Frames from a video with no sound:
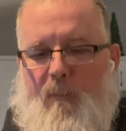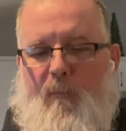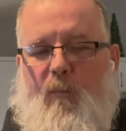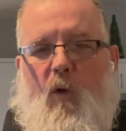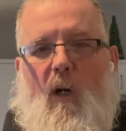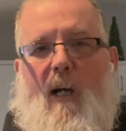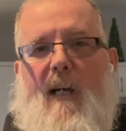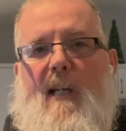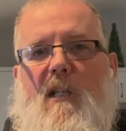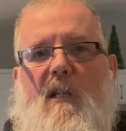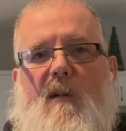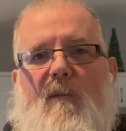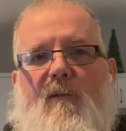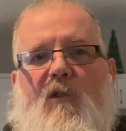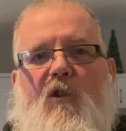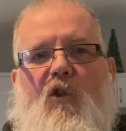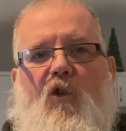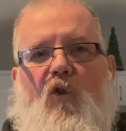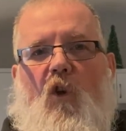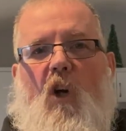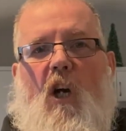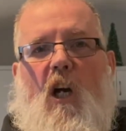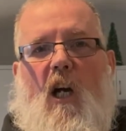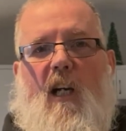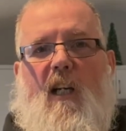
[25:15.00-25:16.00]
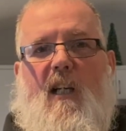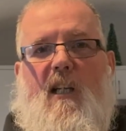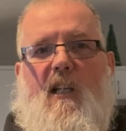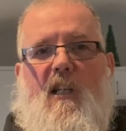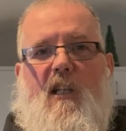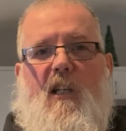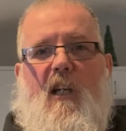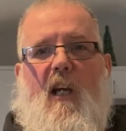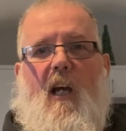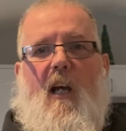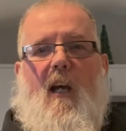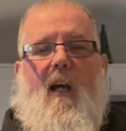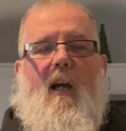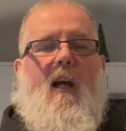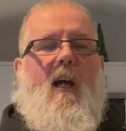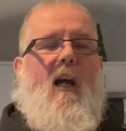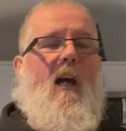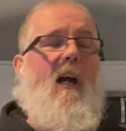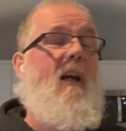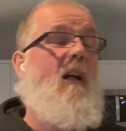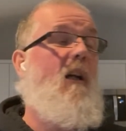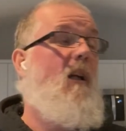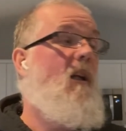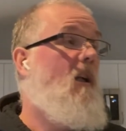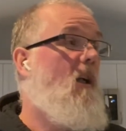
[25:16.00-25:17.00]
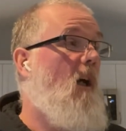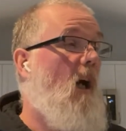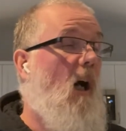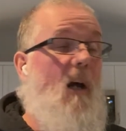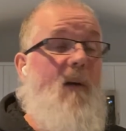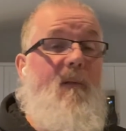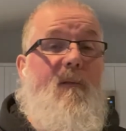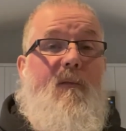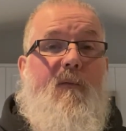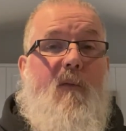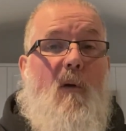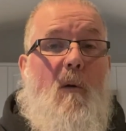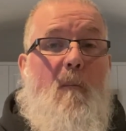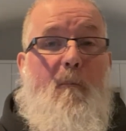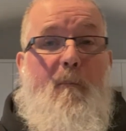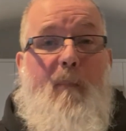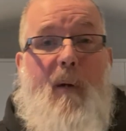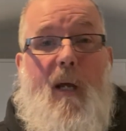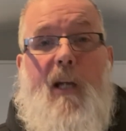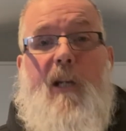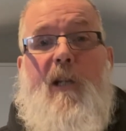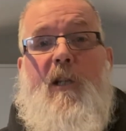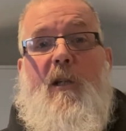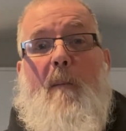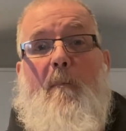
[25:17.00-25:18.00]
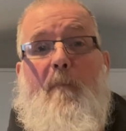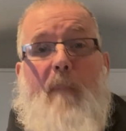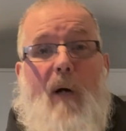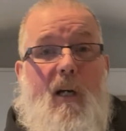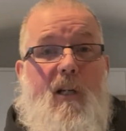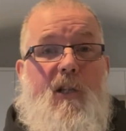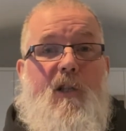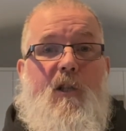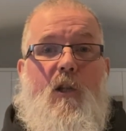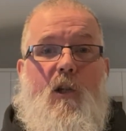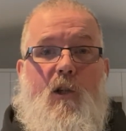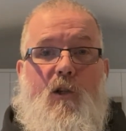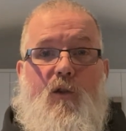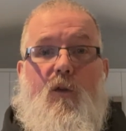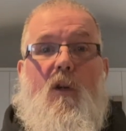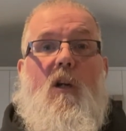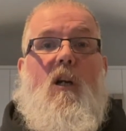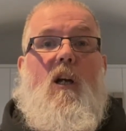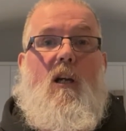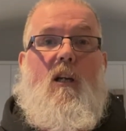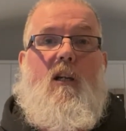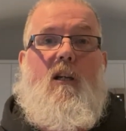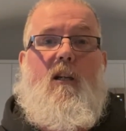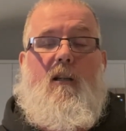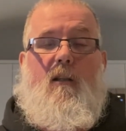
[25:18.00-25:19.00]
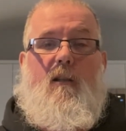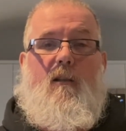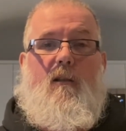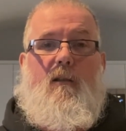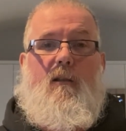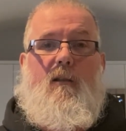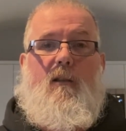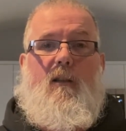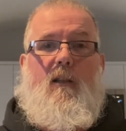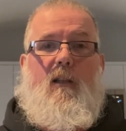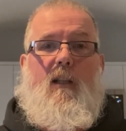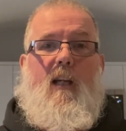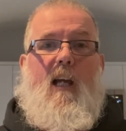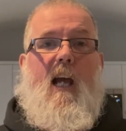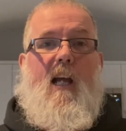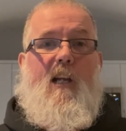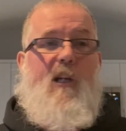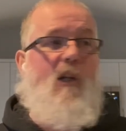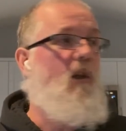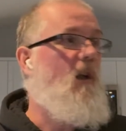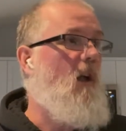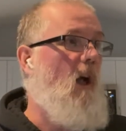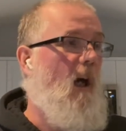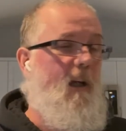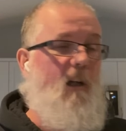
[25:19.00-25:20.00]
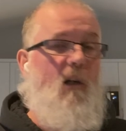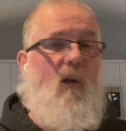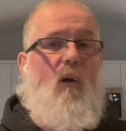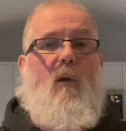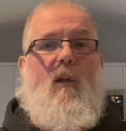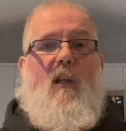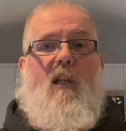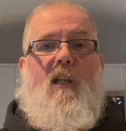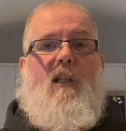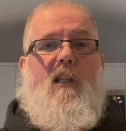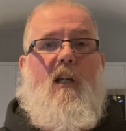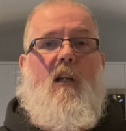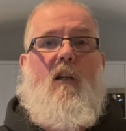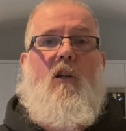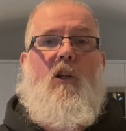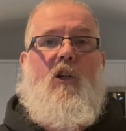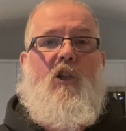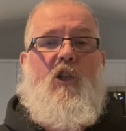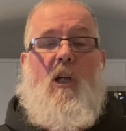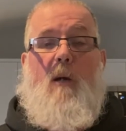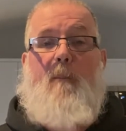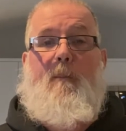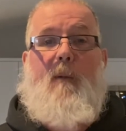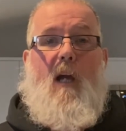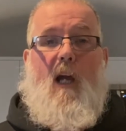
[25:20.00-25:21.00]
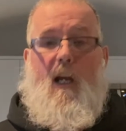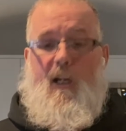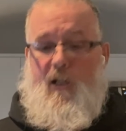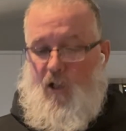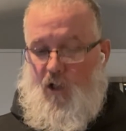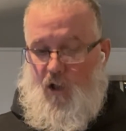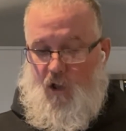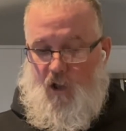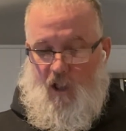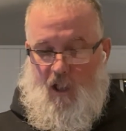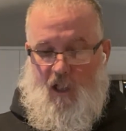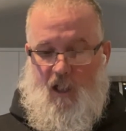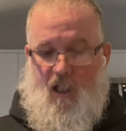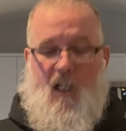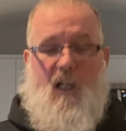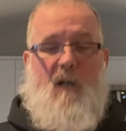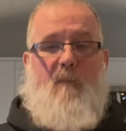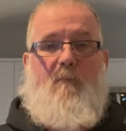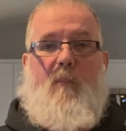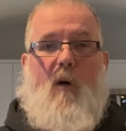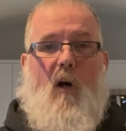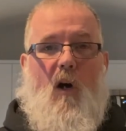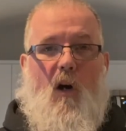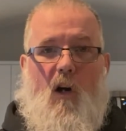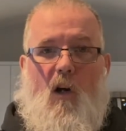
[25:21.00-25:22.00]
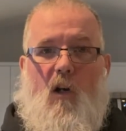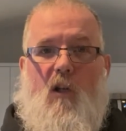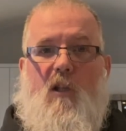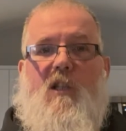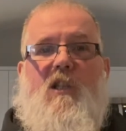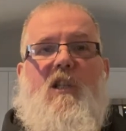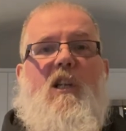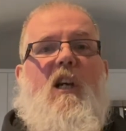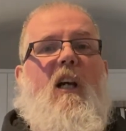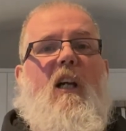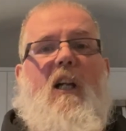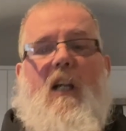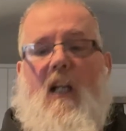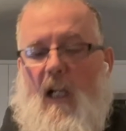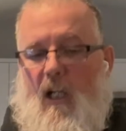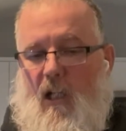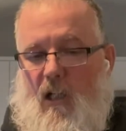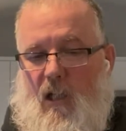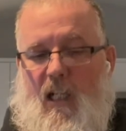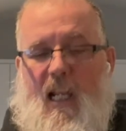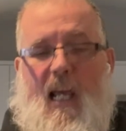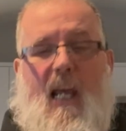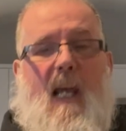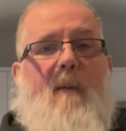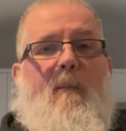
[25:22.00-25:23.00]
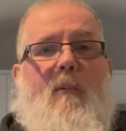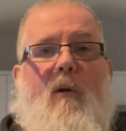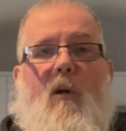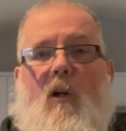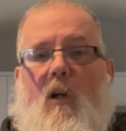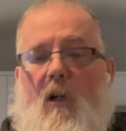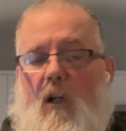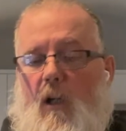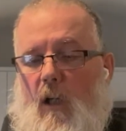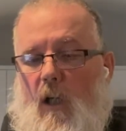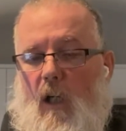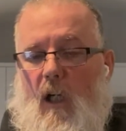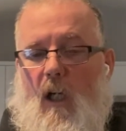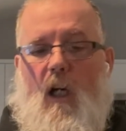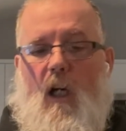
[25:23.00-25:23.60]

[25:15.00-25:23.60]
price of trucks, and God forbid you bust your truck and you got to go to the dealership and you're going to need parts, labor,